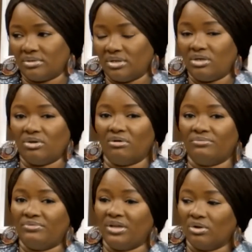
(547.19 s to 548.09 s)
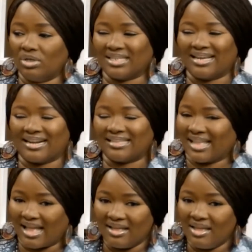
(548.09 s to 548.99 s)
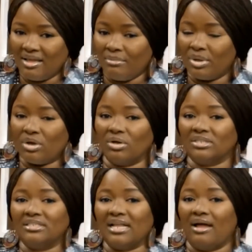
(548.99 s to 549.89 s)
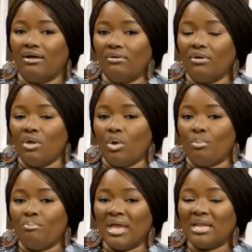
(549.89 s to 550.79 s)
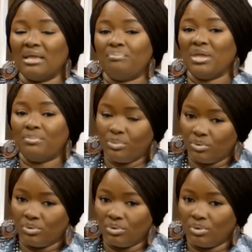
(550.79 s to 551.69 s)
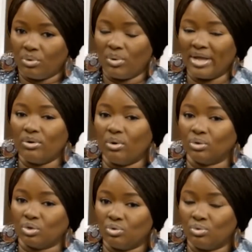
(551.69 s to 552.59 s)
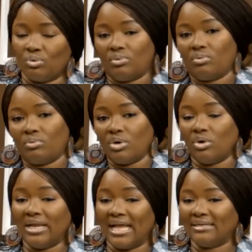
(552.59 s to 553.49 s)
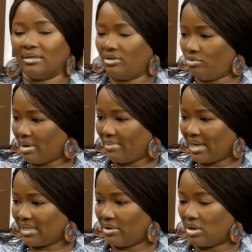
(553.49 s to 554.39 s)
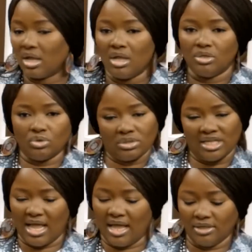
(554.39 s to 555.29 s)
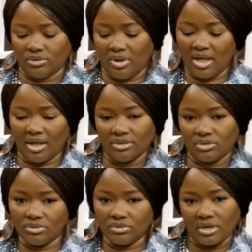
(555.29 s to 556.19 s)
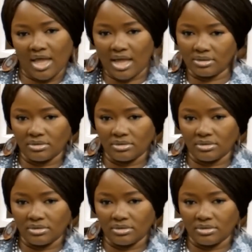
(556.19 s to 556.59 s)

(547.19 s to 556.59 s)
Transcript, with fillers: It don't fail us, because now, many people, we go school, we go learn, you remember that time, 2 times 1, 2, 2